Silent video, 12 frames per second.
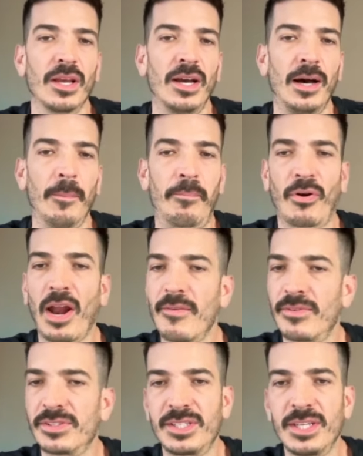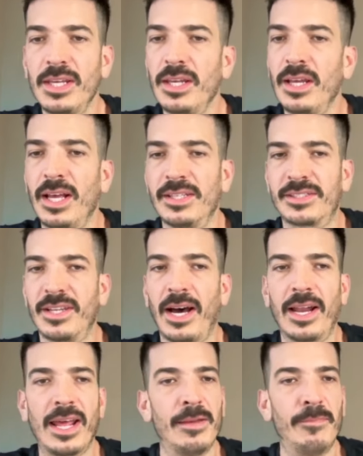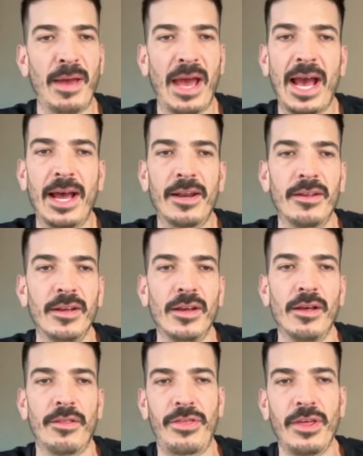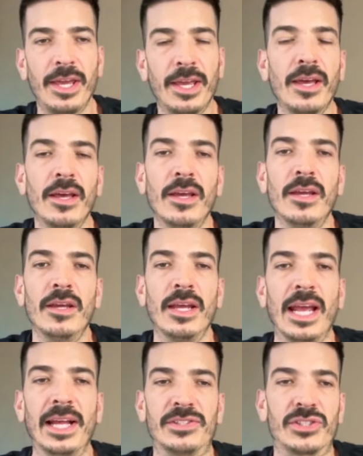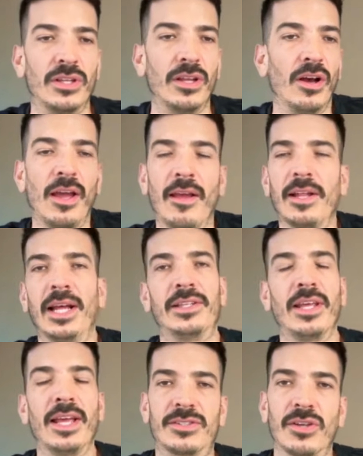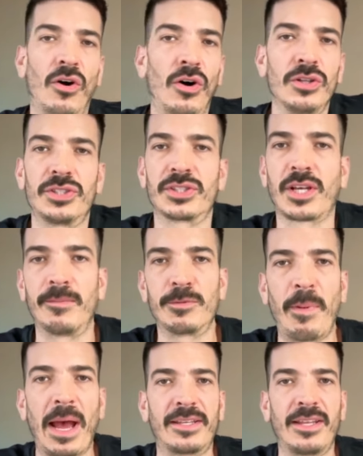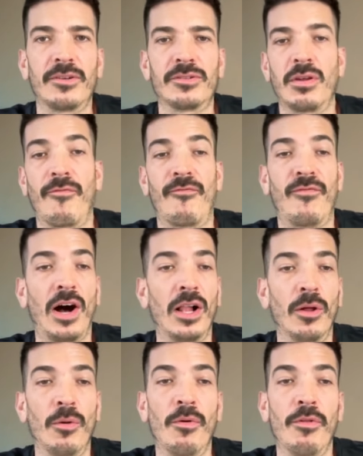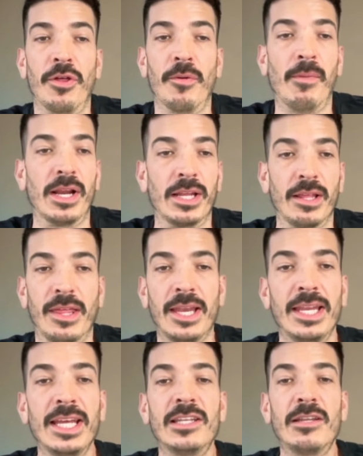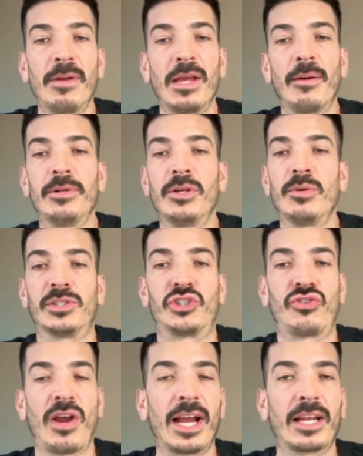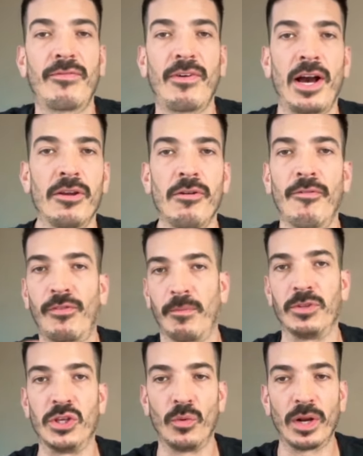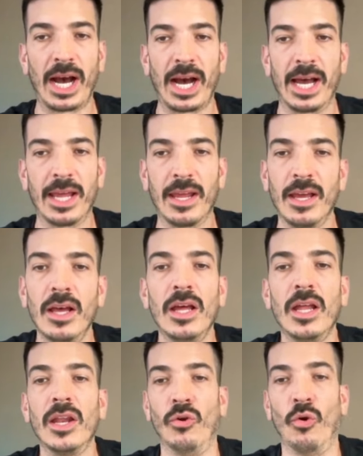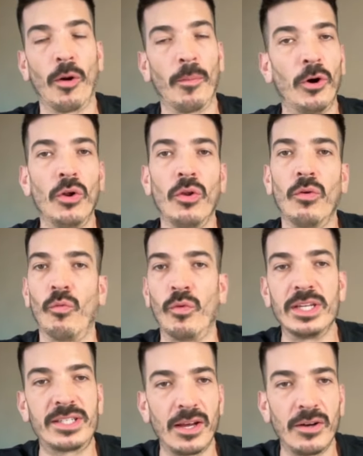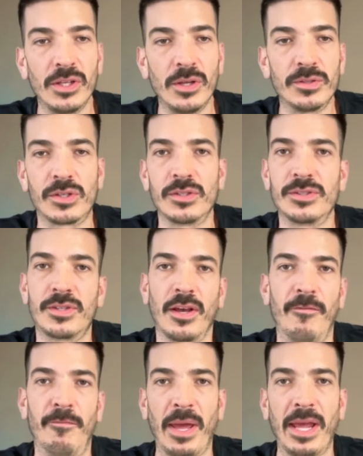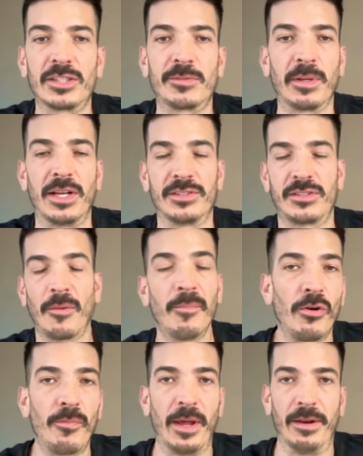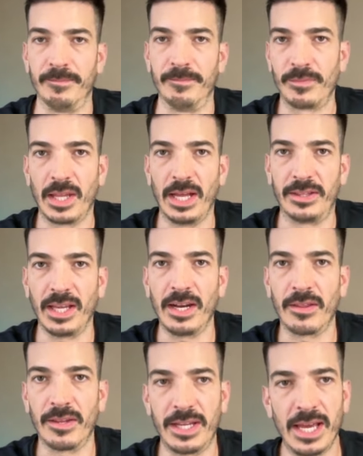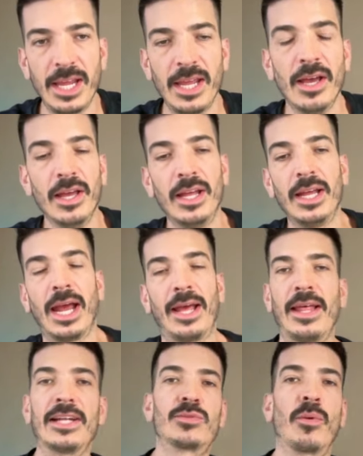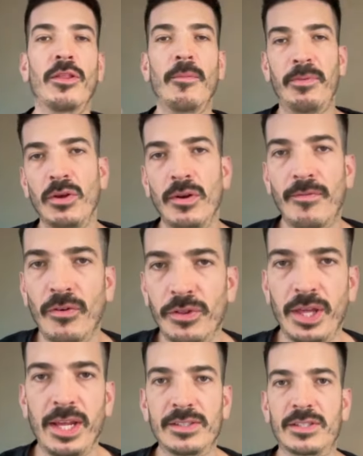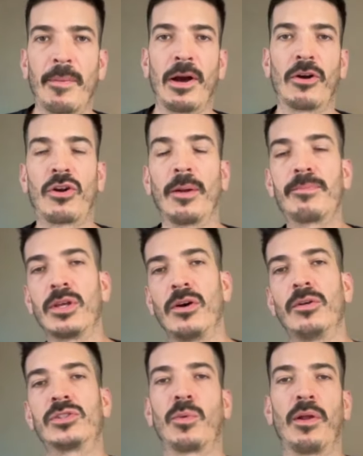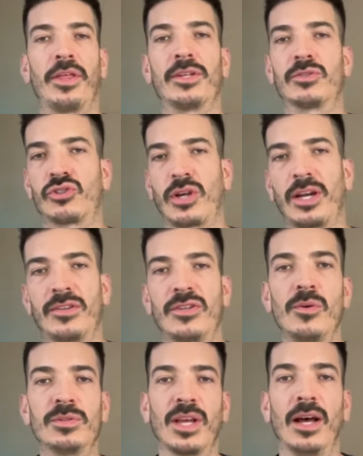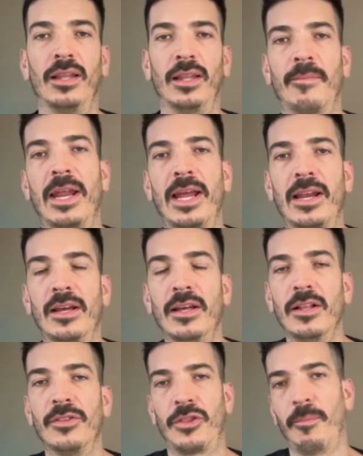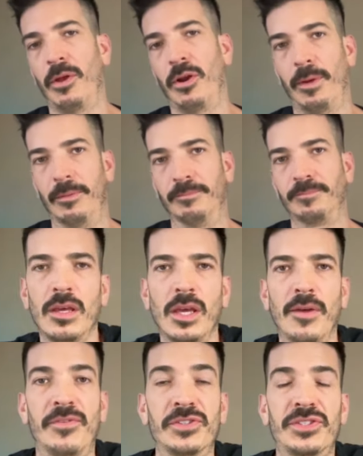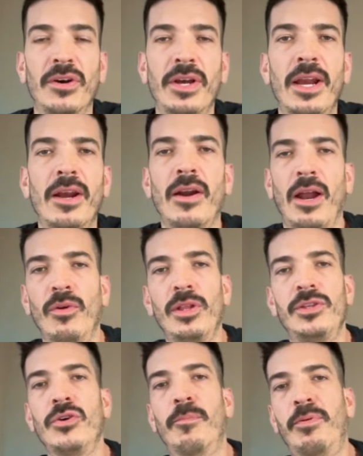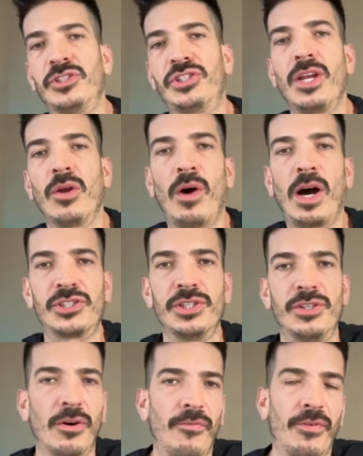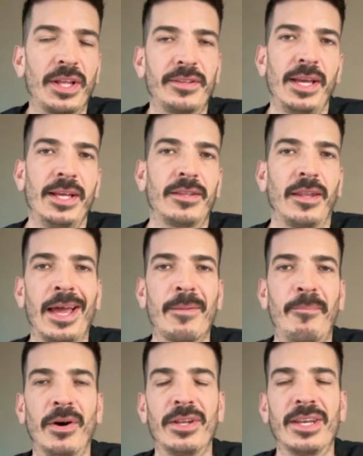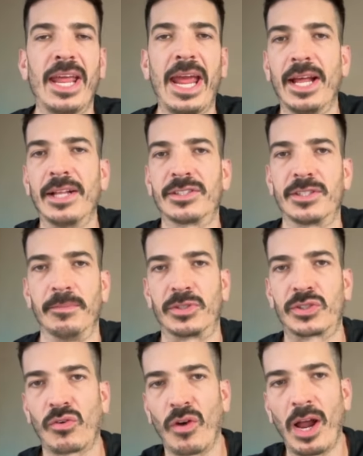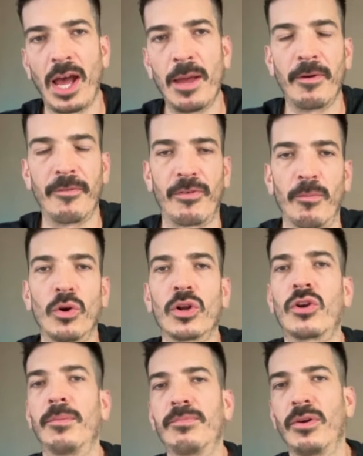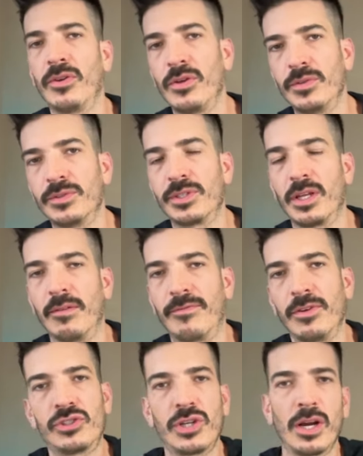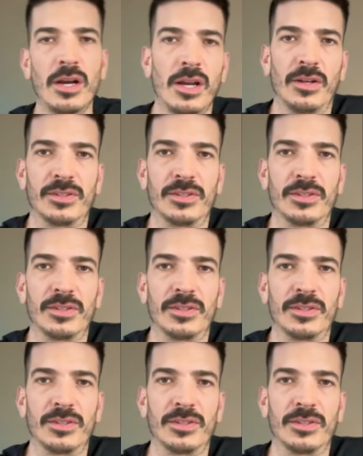Uh, privacy is not a bad thing. It's it, it, it's all just comes back down to follow the money. They need to be able to extract value from you and I, normal retail users of banks, because they're middlemen. At the end of the day, and that's one of the beautiful things about crypto. It's one of the things we're trying to do is eliminate the middlemen. If you're still here, I really do appreciate you watching. Don't forget to hit the like button and subscribe for more crypto news in the future.